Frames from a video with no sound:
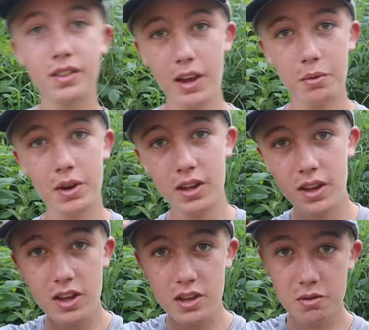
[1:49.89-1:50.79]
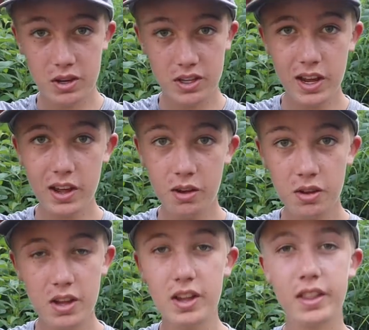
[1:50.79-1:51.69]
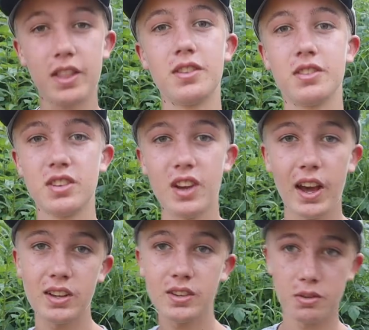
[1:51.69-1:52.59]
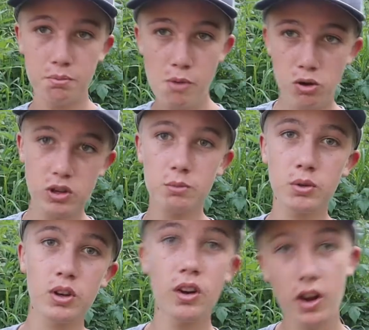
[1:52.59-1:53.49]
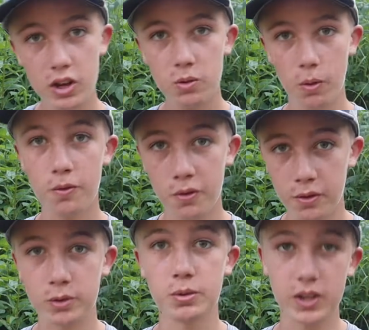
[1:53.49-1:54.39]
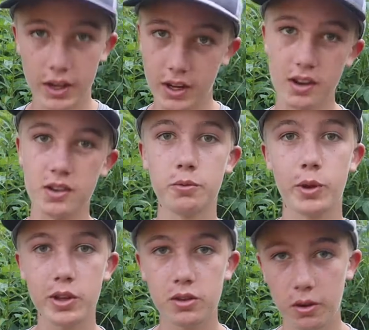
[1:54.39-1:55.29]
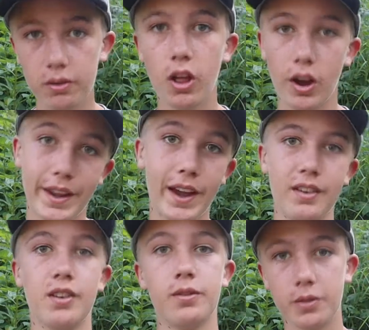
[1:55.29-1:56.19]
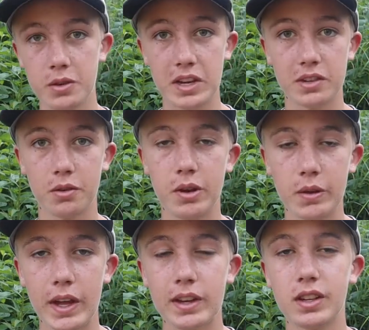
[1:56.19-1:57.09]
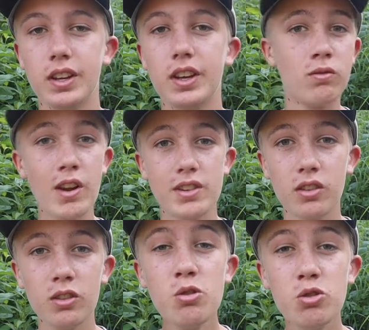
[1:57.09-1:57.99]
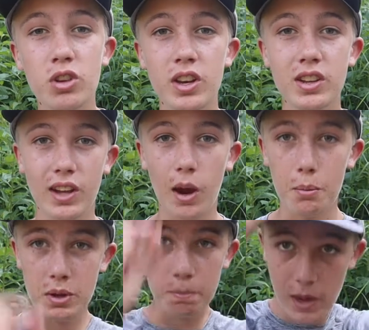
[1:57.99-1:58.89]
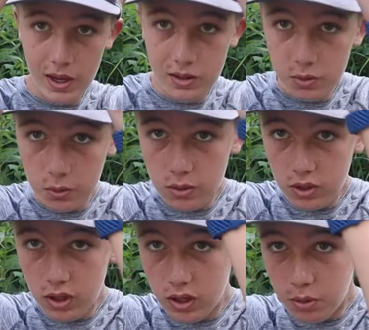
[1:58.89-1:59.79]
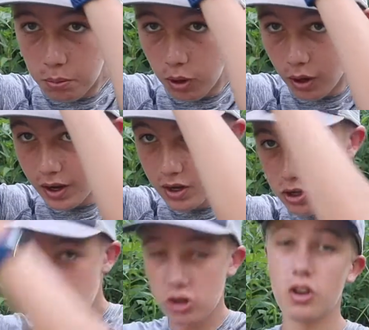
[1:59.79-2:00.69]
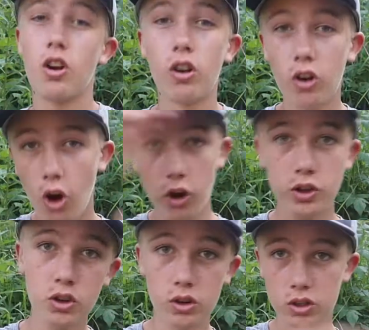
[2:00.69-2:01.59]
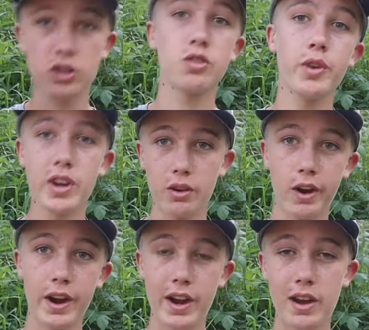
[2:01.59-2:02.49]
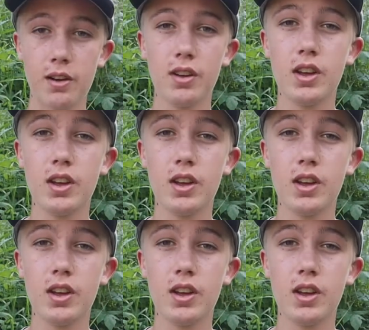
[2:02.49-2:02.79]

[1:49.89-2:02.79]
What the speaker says: That way you can tell that there's nice motion blur. 24 frames per second is what to vlog at, if you guys don't know that. Resolution is how many pixels per inch are on your screen right now.